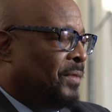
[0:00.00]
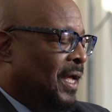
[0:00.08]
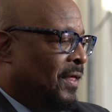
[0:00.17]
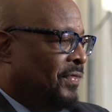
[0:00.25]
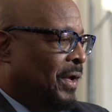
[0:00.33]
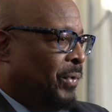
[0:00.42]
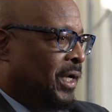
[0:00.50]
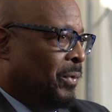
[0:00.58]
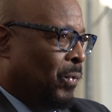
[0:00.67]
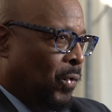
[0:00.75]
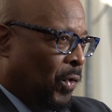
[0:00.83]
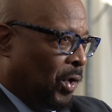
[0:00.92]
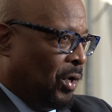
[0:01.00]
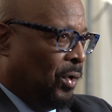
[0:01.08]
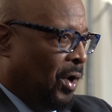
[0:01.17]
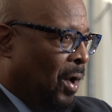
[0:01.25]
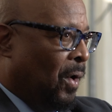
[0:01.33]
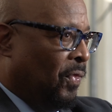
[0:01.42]
uh, that we can work
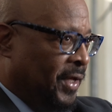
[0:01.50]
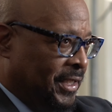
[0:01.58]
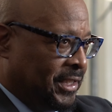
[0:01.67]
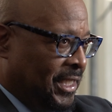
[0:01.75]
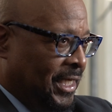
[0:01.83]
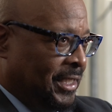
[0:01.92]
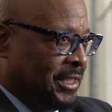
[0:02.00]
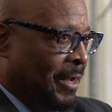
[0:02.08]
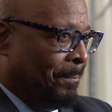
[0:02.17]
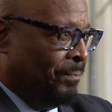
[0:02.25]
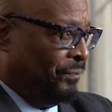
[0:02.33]
on all these things